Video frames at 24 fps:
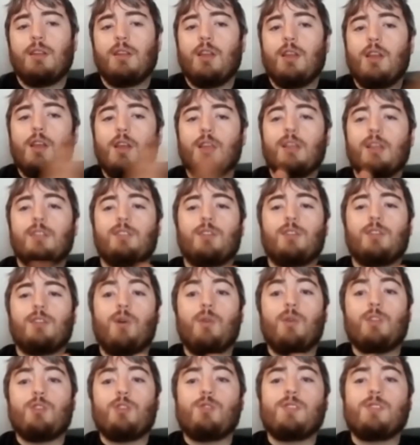So
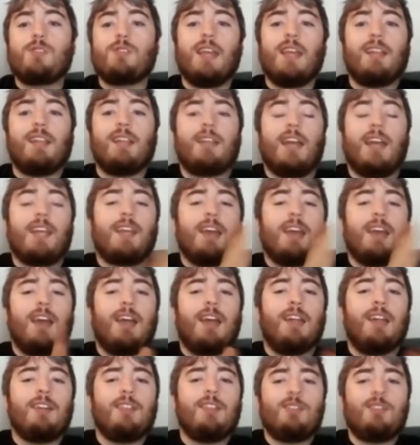would you say, like,
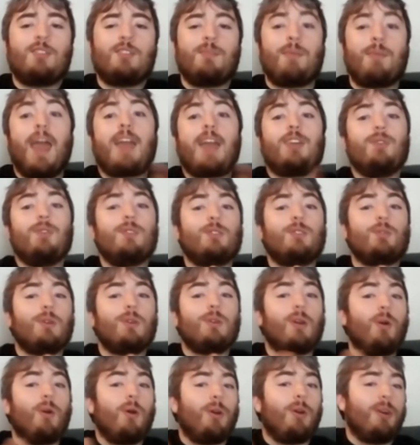to back you into a
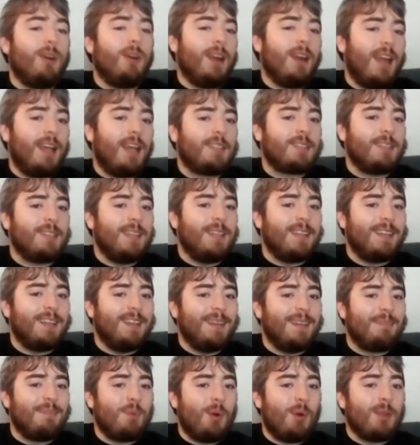corner and ask like a
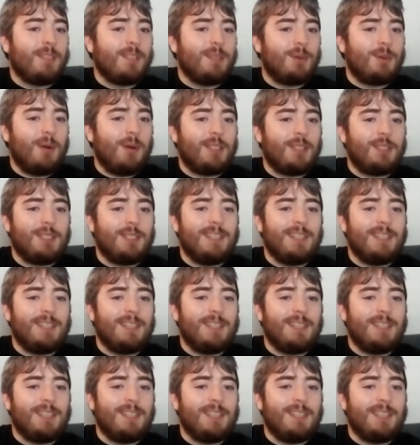pointed question,